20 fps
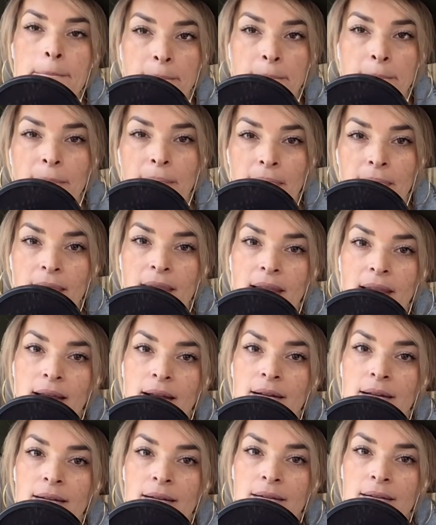
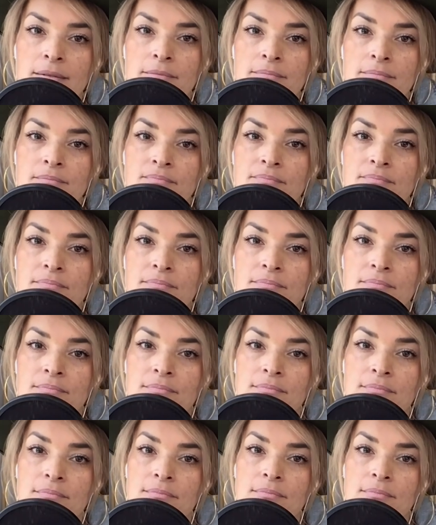
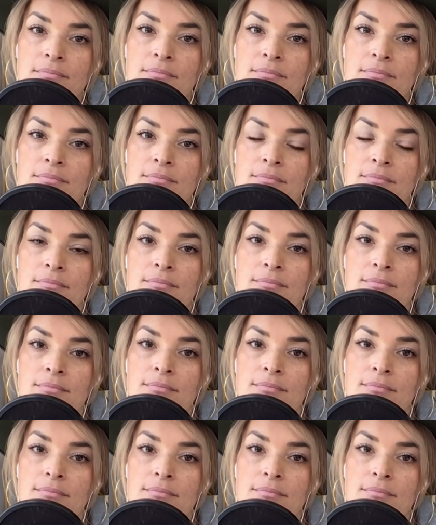No words are spoken by the person on screen.